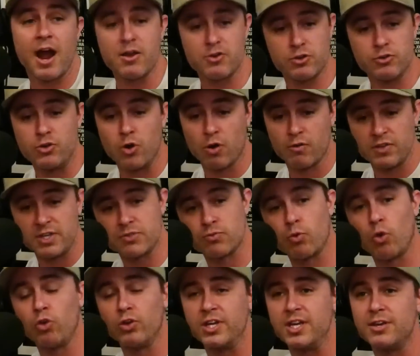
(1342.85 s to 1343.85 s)
you'd go over these
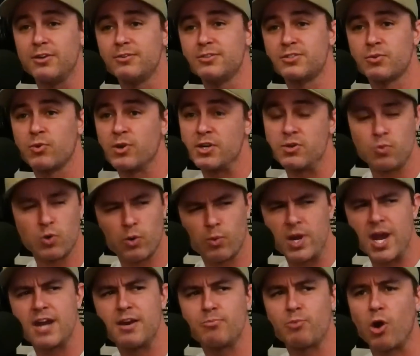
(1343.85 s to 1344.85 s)
rolling hills to where
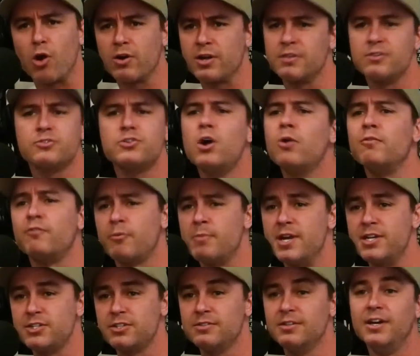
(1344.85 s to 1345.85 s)
we had to park, and there's no
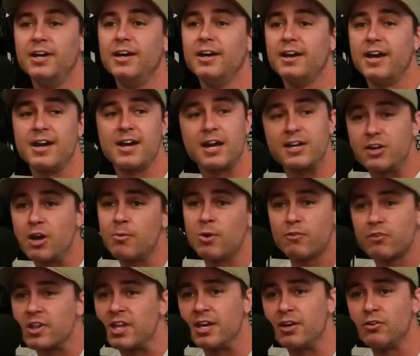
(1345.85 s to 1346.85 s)
information. And I'd come
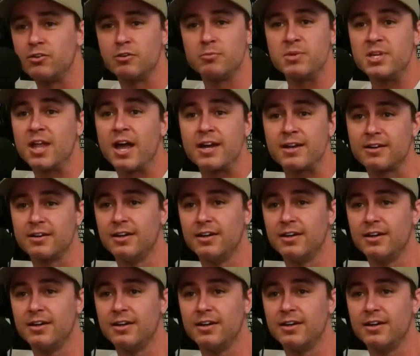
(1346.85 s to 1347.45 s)
over to the hill, and there'd be